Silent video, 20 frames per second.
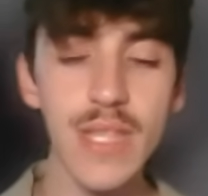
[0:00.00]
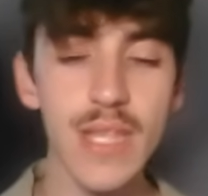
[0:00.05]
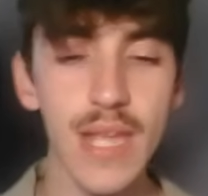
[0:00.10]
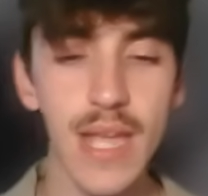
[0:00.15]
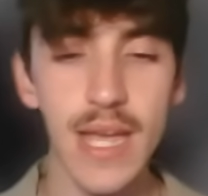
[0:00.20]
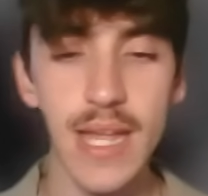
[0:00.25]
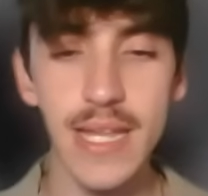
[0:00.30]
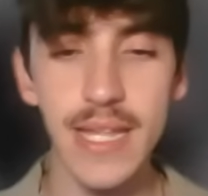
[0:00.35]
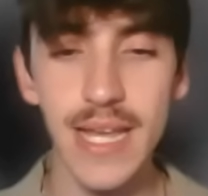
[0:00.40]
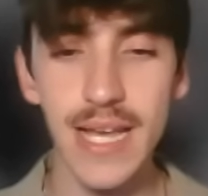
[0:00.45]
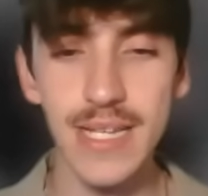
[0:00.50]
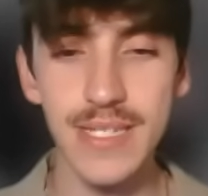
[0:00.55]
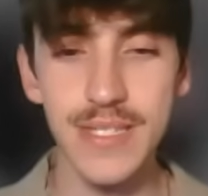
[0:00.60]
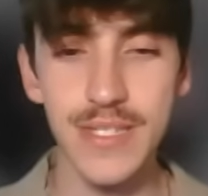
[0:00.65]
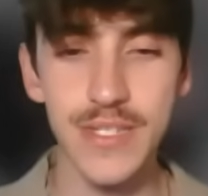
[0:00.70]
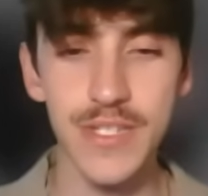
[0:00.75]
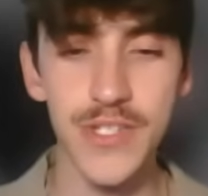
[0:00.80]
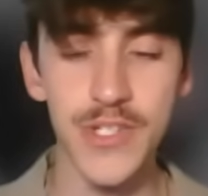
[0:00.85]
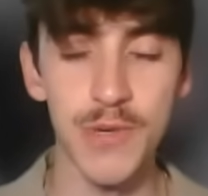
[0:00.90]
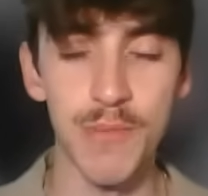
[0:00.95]
And yes,
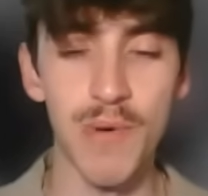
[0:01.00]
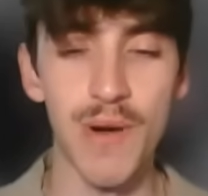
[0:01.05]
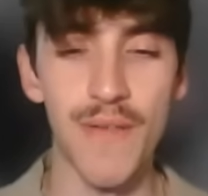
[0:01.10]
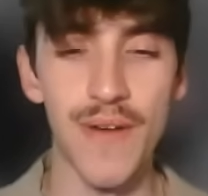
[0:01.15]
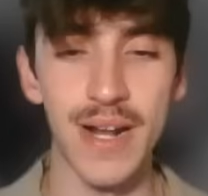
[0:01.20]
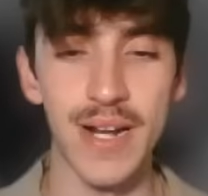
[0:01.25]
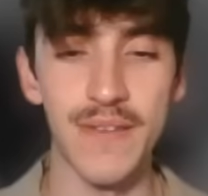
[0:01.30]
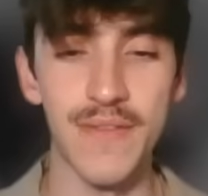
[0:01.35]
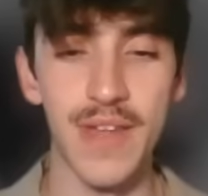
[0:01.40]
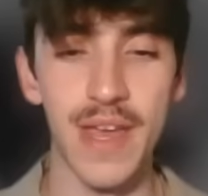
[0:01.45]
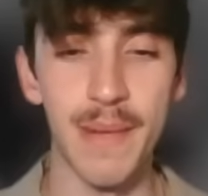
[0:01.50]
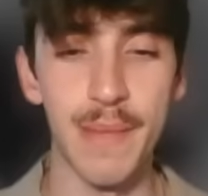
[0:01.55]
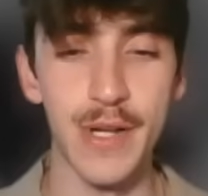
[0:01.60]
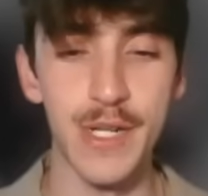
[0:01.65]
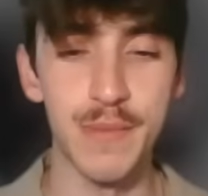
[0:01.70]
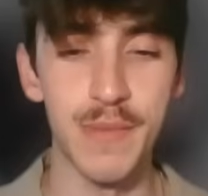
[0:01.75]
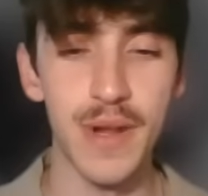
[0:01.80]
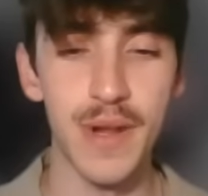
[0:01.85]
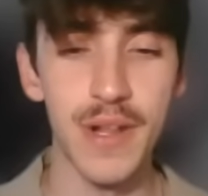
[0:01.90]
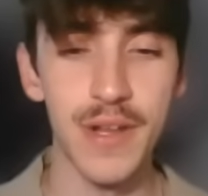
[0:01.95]
this is super effective
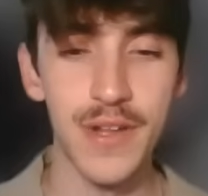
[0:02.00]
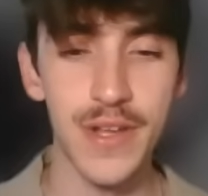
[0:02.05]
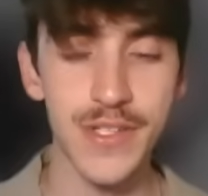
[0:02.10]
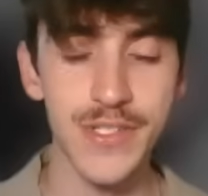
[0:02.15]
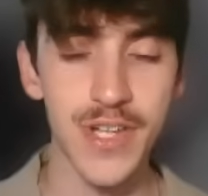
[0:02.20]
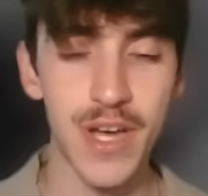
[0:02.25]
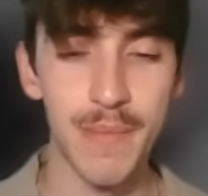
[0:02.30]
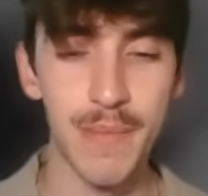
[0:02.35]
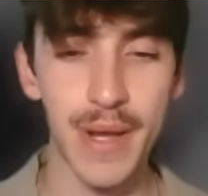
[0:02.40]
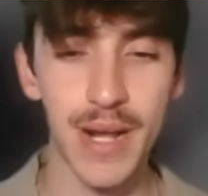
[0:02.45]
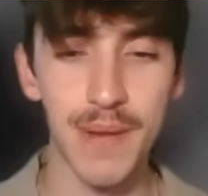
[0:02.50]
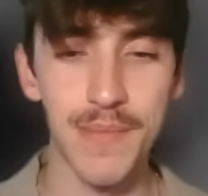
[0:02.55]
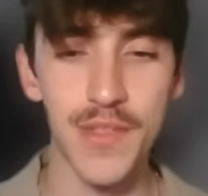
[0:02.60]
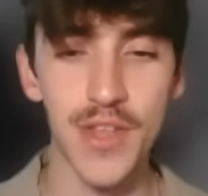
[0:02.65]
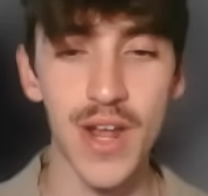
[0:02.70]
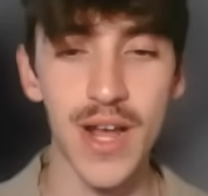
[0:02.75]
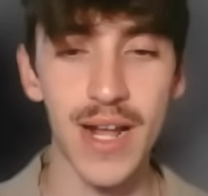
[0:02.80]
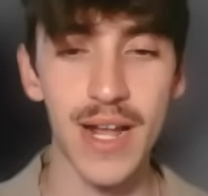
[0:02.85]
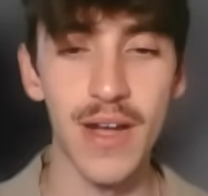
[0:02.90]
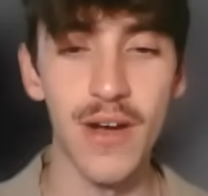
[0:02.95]
damage, but it does not pick up the
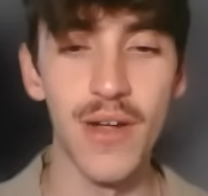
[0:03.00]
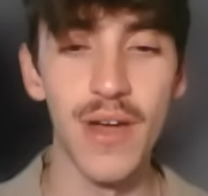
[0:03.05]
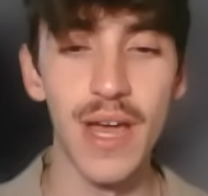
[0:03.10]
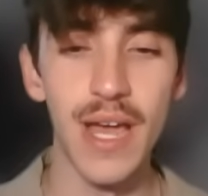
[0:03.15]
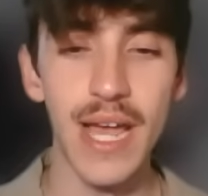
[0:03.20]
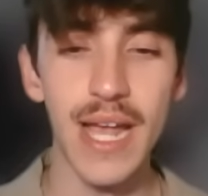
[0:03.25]
knockout.